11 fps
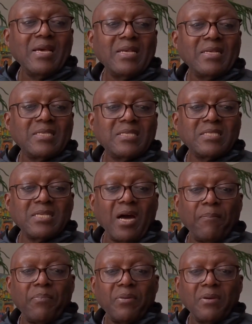
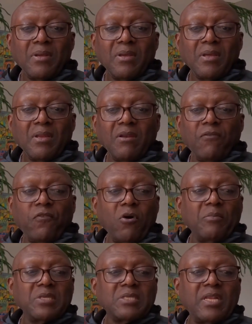stop the
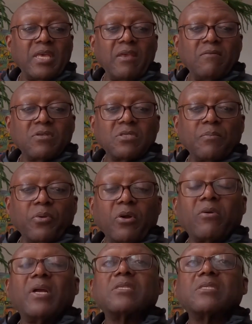former slaves to
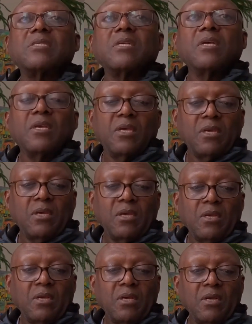progress,
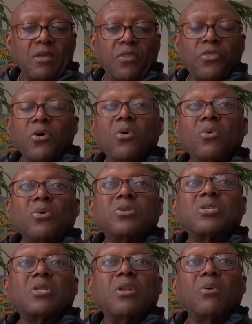though
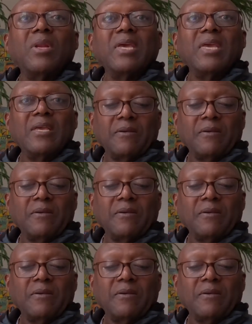slowly.